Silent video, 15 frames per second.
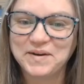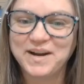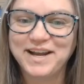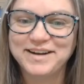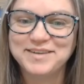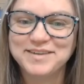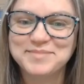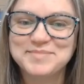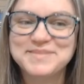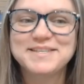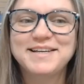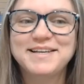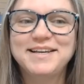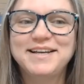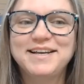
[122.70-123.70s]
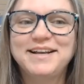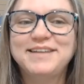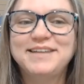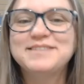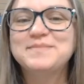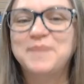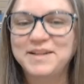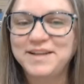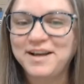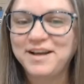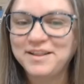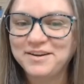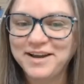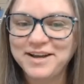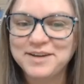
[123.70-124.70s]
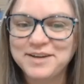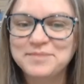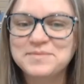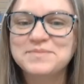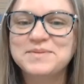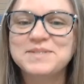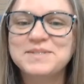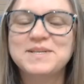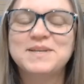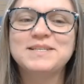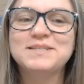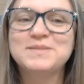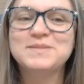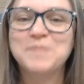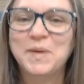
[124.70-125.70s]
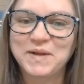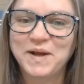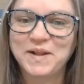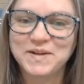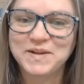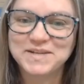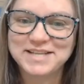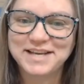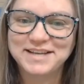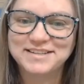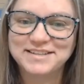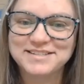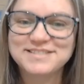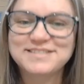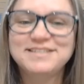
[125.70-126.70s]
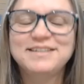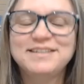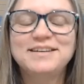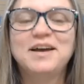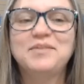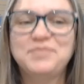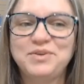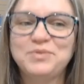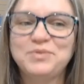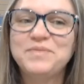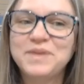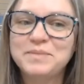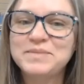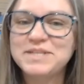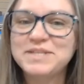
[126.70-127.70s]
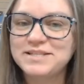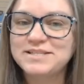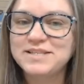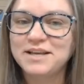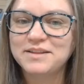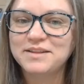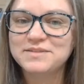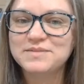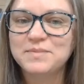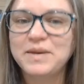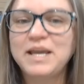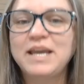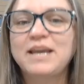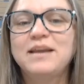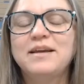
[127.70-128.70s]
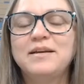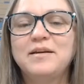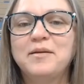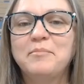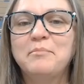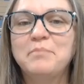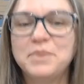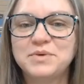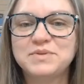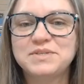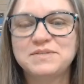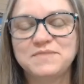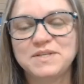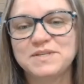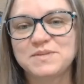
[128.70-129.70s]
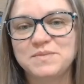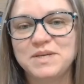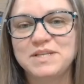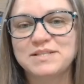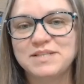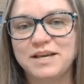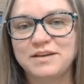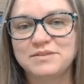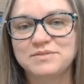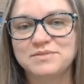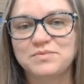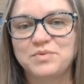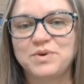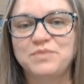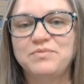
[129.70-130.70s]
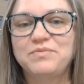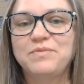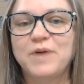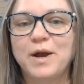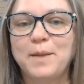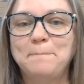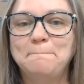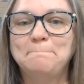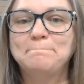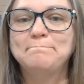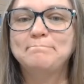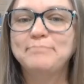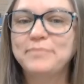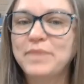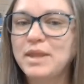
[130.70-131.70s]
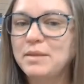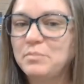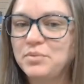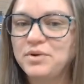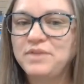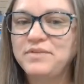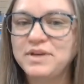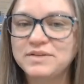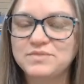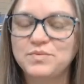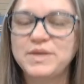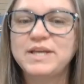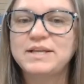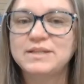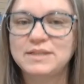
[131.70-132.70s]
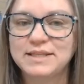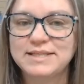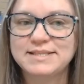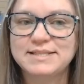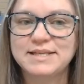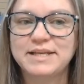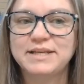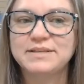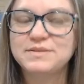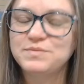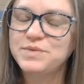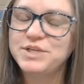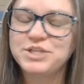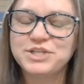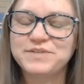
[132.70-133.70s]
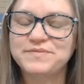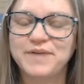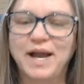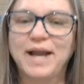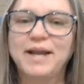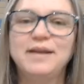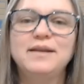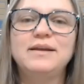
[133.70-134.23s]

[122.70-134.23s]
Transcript: items. Small dollar items result in small dollar sales. A few of them did sell this week. Most of this week's sales were from previous week listings, which is fine.